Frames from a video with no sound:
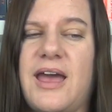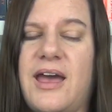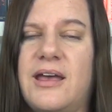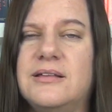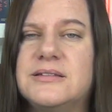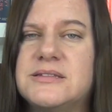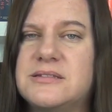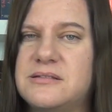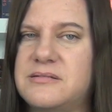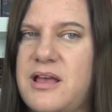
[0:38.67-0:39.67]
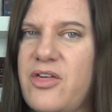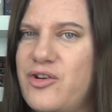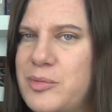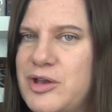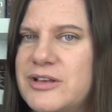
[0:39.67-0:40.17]
as
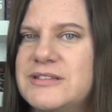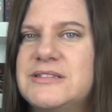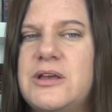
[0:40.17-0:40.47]
other books.